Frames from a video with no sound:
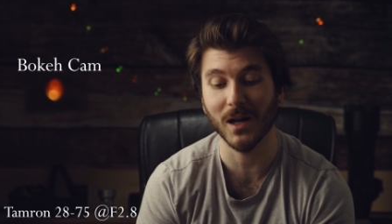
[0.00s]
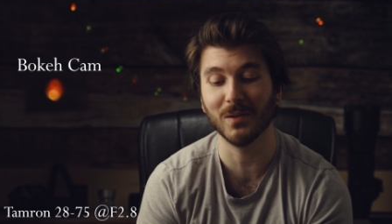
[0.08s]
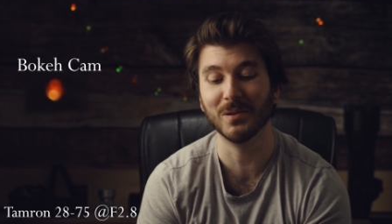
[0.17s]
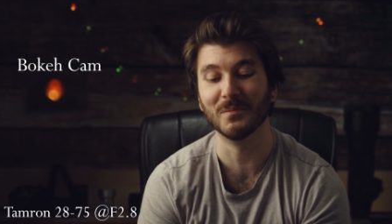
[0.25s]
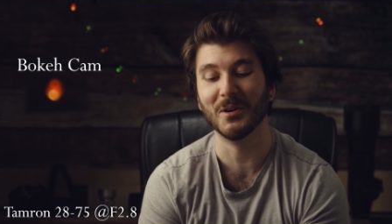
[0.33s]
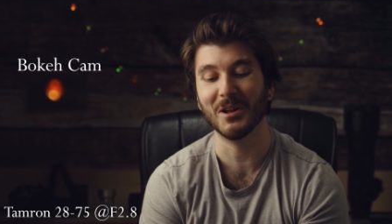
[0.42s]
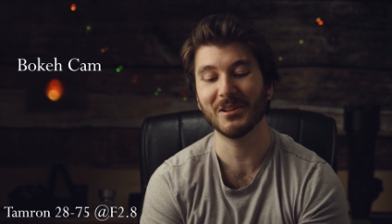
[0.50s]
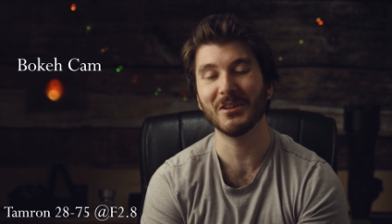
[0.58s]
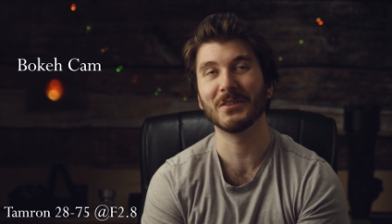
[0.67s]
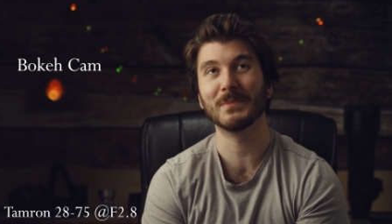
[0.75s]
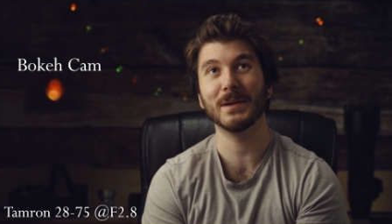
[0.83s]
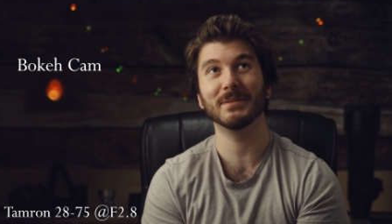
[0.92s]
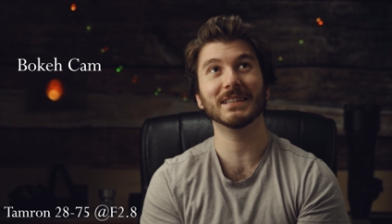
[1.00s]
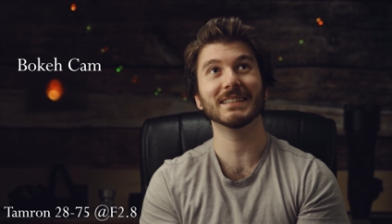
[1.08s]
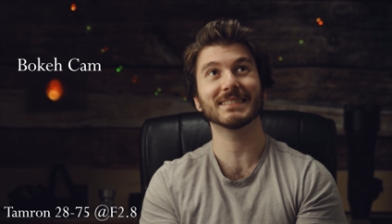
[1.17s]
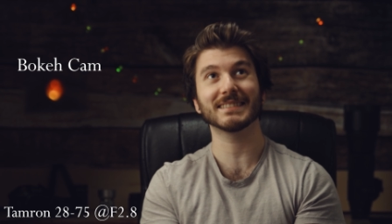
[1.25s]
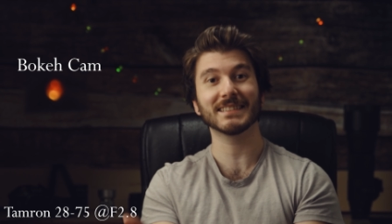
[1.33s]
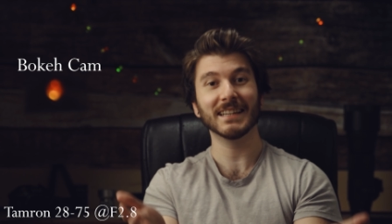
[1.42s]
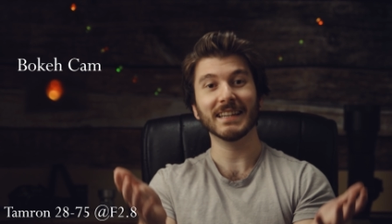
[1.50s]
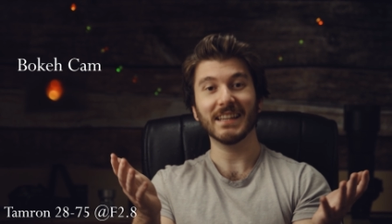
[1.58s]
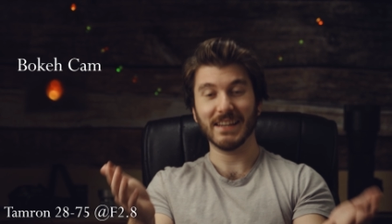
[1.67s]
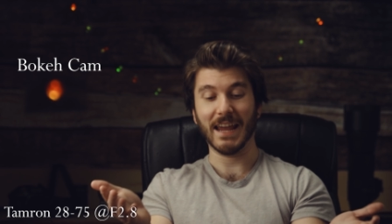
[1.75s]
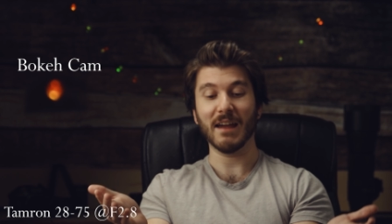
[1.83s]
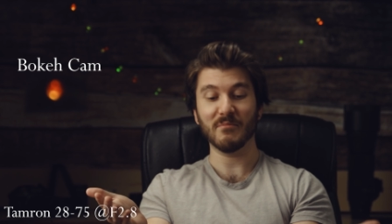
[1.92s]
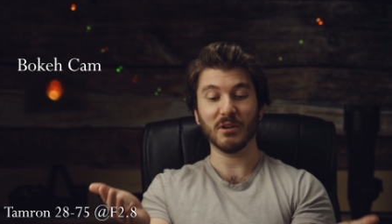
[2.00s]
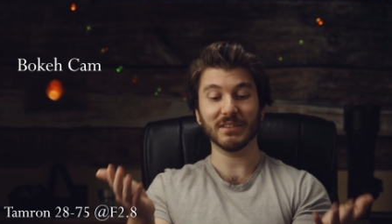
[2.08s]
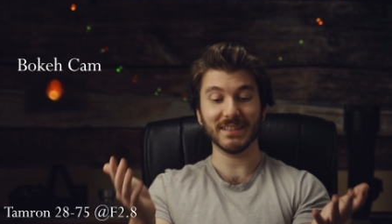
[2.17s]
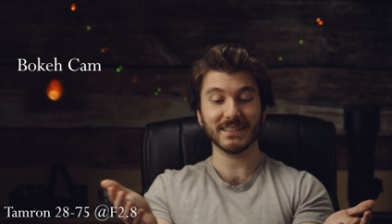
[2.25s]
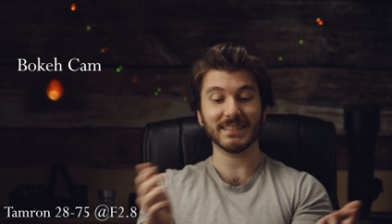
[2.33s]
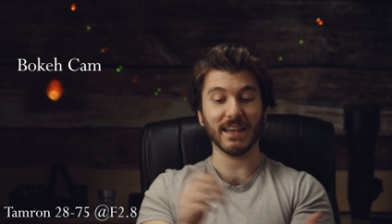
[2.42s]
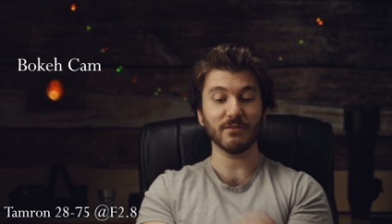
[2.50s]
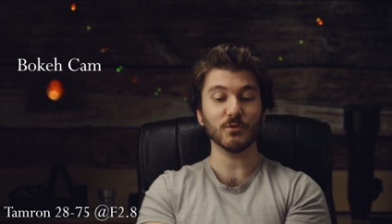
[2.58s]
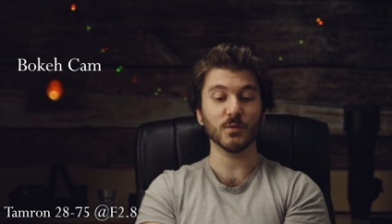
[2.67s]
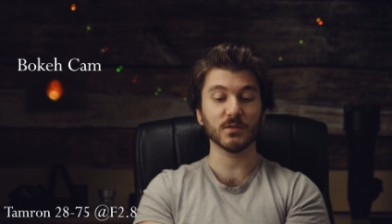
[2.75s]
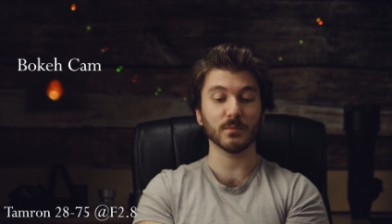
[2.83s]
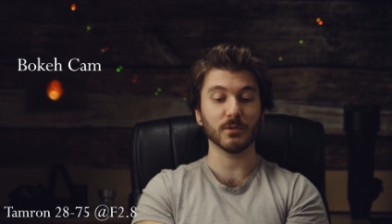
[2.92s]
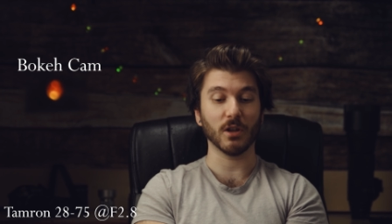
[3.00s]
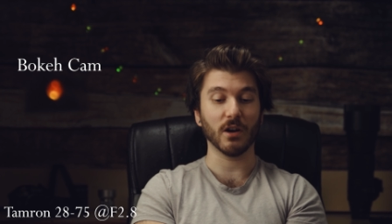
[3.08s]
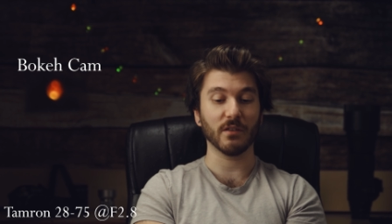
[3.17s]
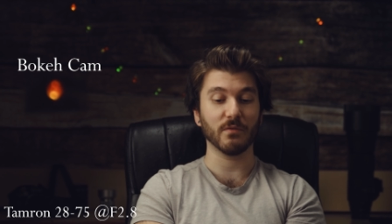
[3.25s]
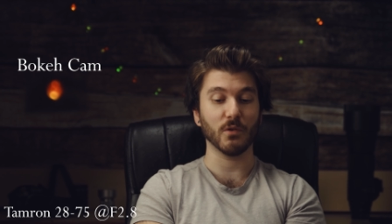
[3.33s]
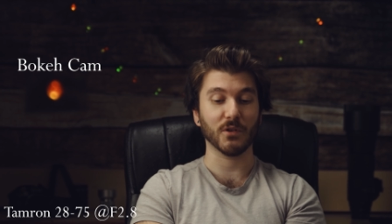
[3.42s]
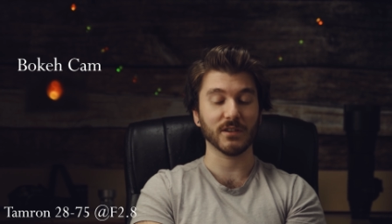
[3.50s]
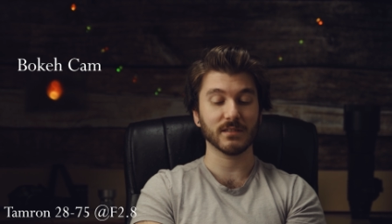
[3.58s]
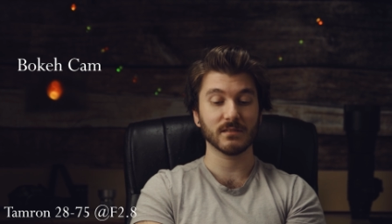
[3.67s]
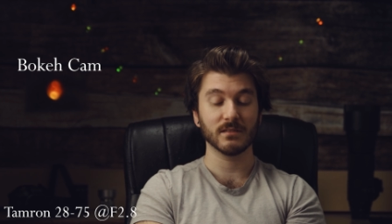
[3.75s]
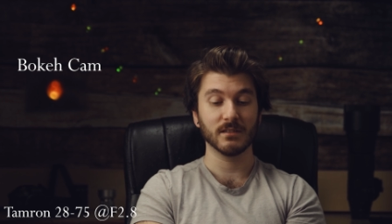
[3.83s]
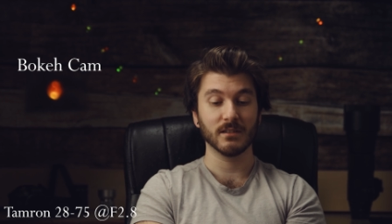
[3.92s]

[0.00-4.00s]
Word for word: problem all along. Maybe this camera does have usable autofocus.